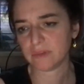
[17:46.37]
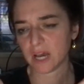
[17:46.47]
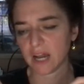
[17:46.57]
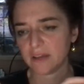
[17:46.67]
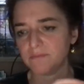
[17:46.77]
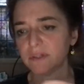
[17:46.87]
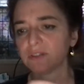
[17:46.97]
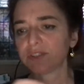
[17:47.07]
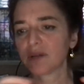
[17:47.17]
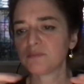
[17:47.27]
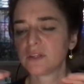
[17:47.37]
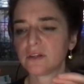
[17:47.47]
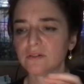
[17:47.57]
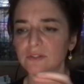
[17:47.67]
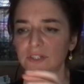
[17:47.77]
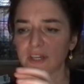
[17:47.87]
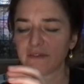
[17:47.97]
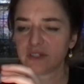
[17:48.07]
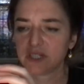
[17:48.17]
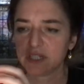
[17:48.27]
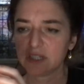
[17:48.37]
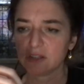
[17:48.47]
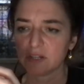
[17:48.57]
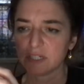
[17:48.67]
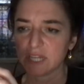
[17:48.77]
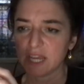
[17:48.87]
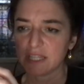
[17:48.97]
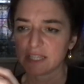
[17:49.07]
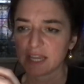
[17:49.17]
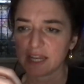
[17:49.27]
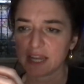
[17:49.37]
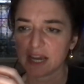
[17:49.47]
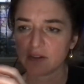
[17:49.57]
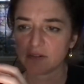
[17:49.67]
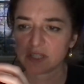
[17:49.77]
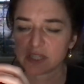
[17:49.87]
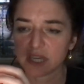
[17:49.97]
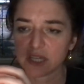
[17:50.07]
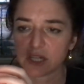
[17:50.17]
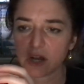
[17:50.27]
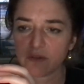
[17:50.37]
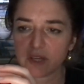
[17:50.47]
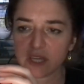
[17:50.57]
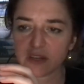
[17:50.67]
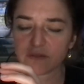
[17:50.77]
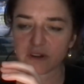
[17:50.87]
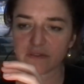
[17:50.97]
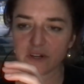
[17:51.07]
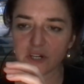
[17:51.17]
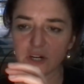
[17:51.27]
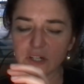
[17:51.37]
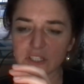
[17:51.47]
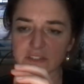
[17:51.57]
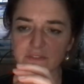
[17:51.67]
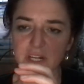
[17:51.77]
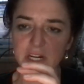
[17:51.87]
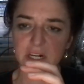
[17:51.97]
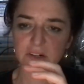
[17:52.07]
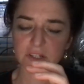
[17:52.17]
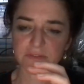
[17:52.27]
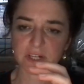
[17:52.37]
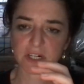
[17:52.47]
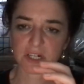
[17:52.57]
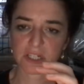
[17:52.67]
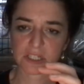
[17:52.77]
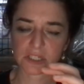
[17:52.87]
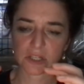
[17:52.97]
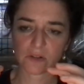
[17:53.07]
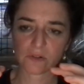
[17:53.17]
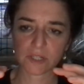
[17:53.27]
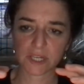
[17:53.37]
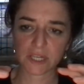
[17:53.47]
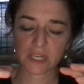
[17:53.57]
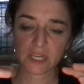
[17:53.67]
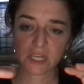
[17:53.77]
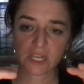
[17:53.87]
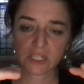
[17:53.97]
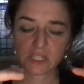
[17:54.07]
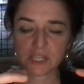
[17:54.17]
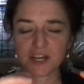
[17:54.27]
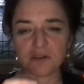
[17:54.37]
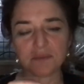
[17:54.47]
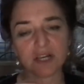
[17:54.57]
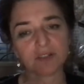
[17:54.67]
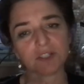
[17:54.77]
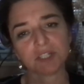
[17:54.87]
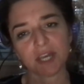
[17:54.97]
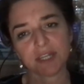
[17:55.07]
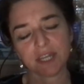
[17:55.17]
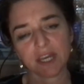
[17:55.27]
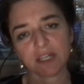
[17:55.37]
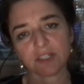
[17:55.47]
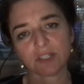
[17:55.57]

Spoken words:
I built up to those 17 long days, and now it's like going in reverse very, very slowly. So now I'm down to 10 days.